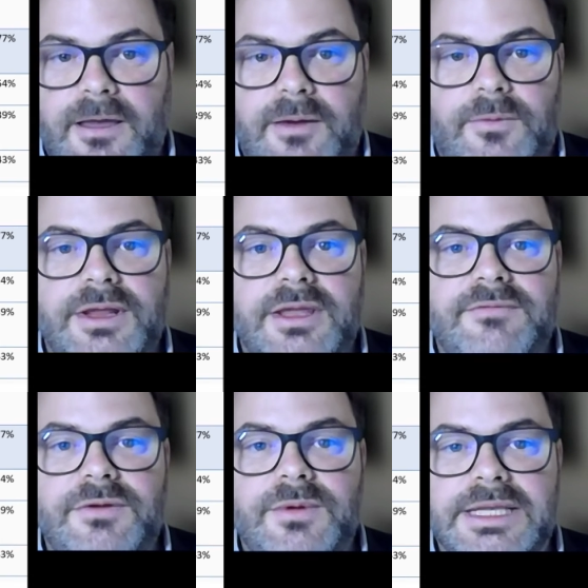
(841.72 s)
I want to
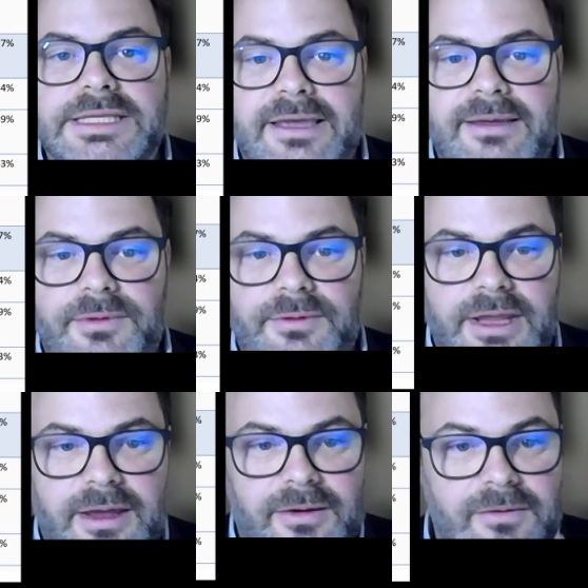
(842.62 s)
give you an example
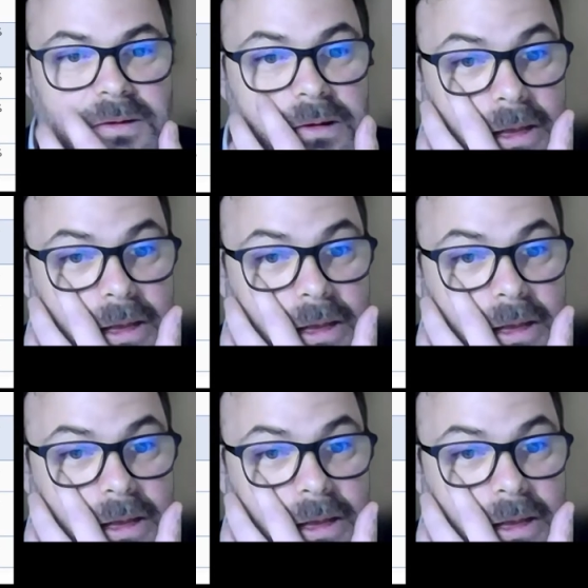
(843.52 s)
now